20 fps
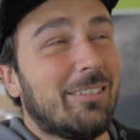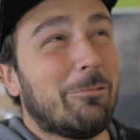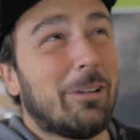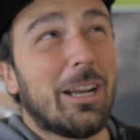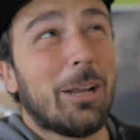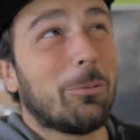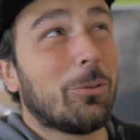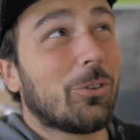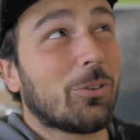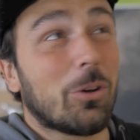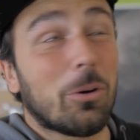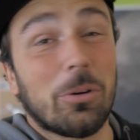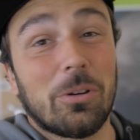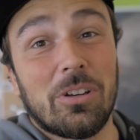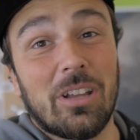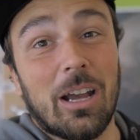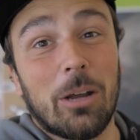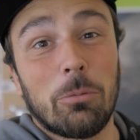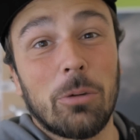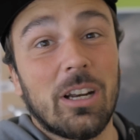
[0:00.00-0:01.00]
when I was
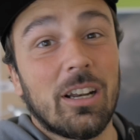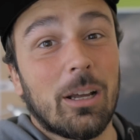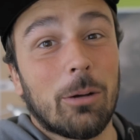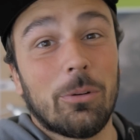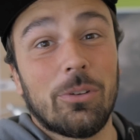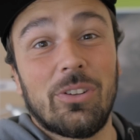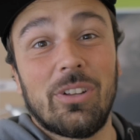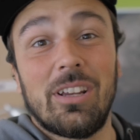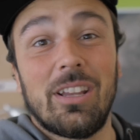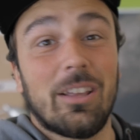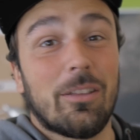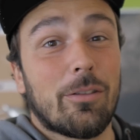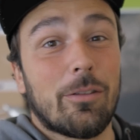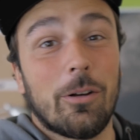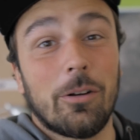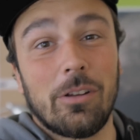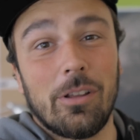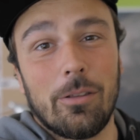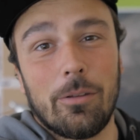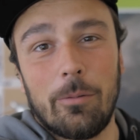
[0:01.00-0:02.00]
going downwind I was hitting
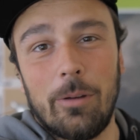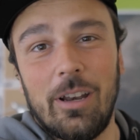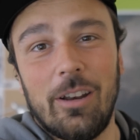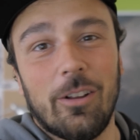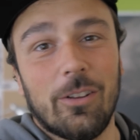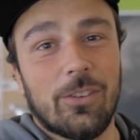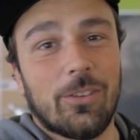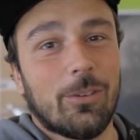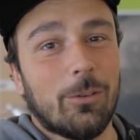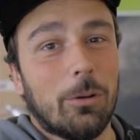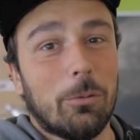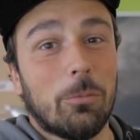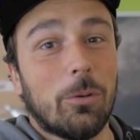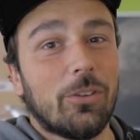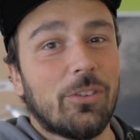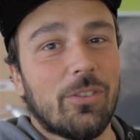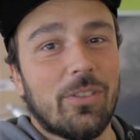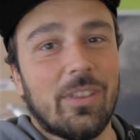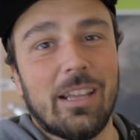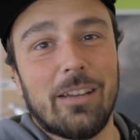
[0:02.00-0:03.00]
33 knots, so it
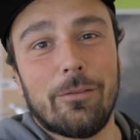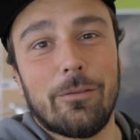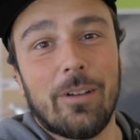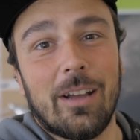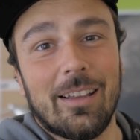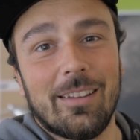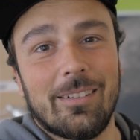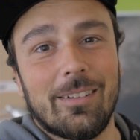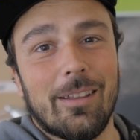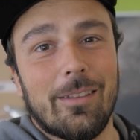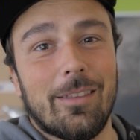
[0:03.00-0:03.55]
wasn't that fast.